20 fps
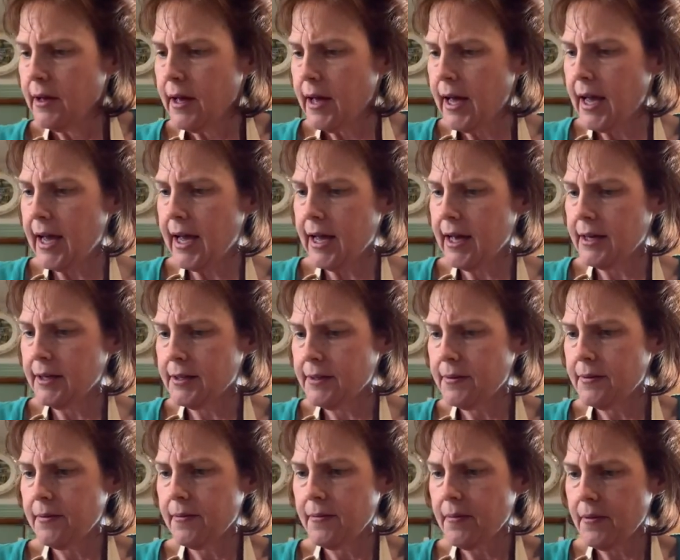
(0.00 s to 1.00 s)
And
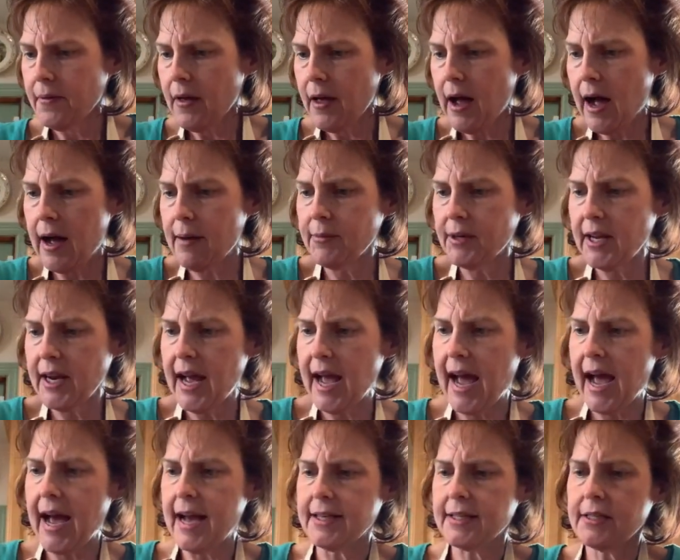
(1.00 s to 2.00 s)
I'm gonna
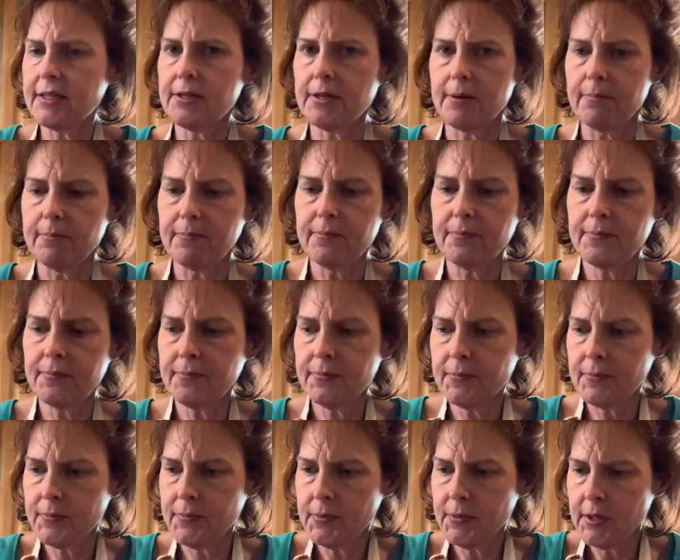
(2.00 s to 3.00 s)
add some
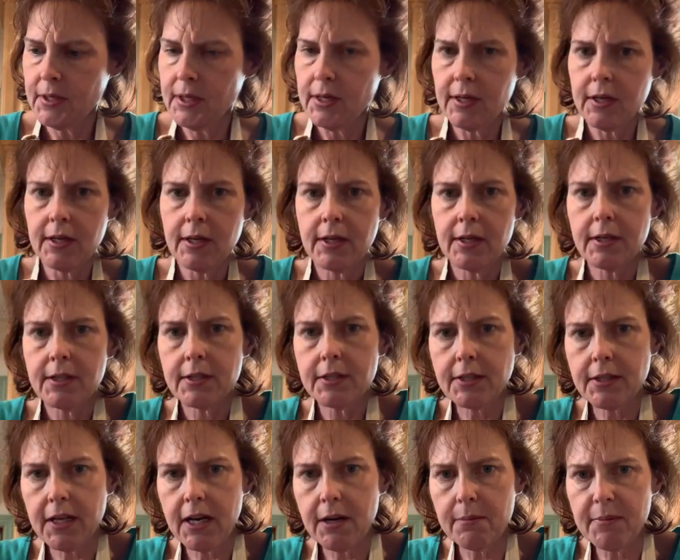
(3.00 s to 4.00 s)

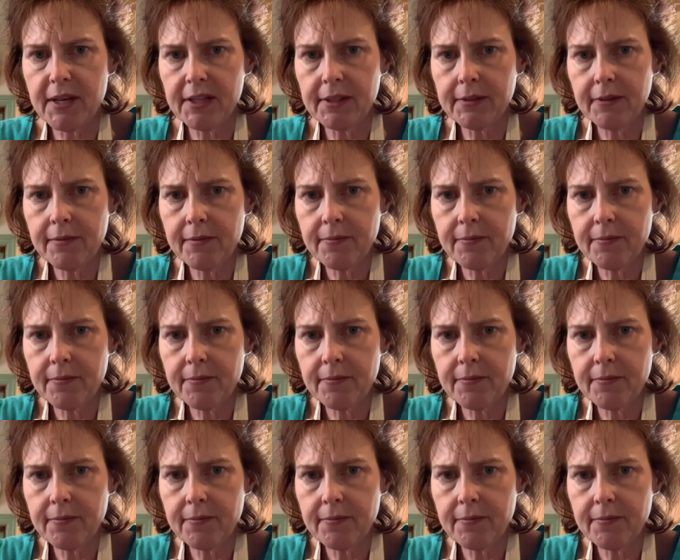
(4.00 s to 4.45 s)
cinnamon